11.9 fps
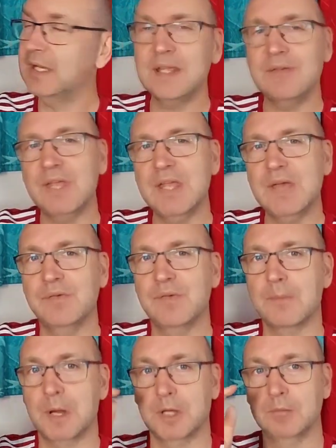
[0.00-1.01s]
to leave it here for
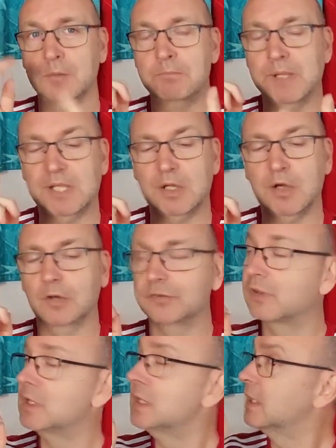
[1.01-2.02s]
the moment
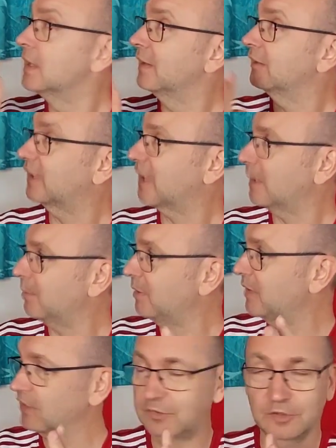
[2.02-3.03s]
because there's a couple of
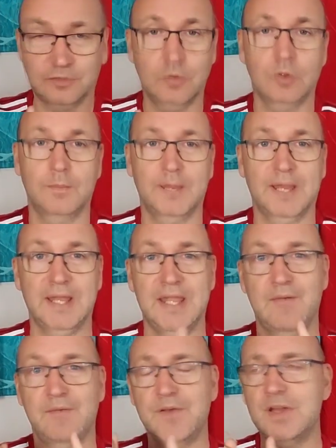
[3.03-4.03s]
things to talk about
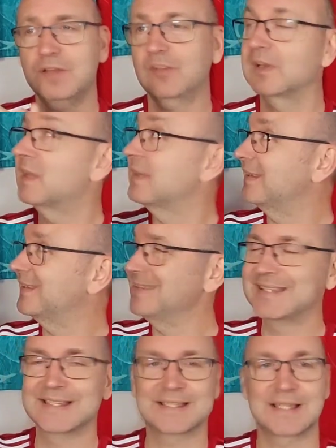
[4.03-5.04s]
here. Firstly, this
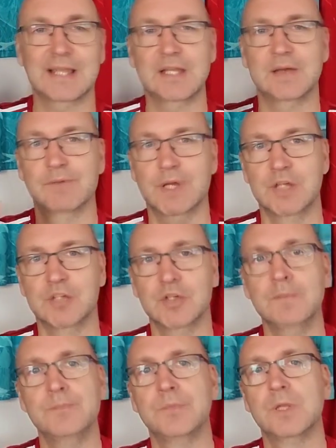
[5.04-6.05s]
is the stadium
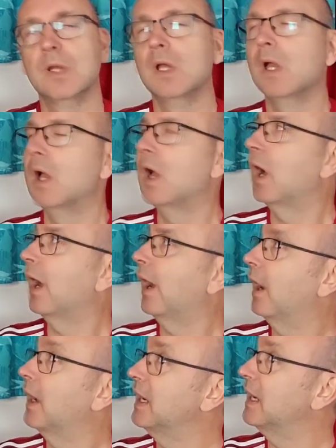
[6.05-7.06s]
version
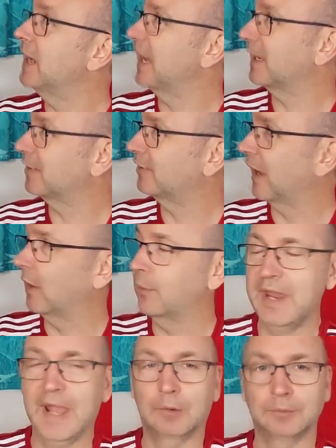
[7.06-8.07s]
in an XL.
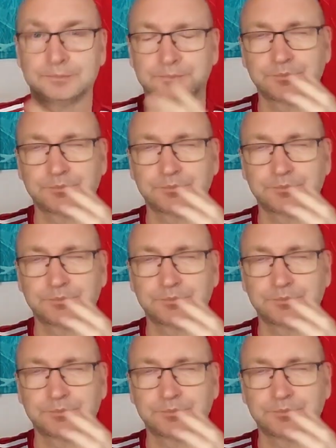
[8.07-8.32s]
Now,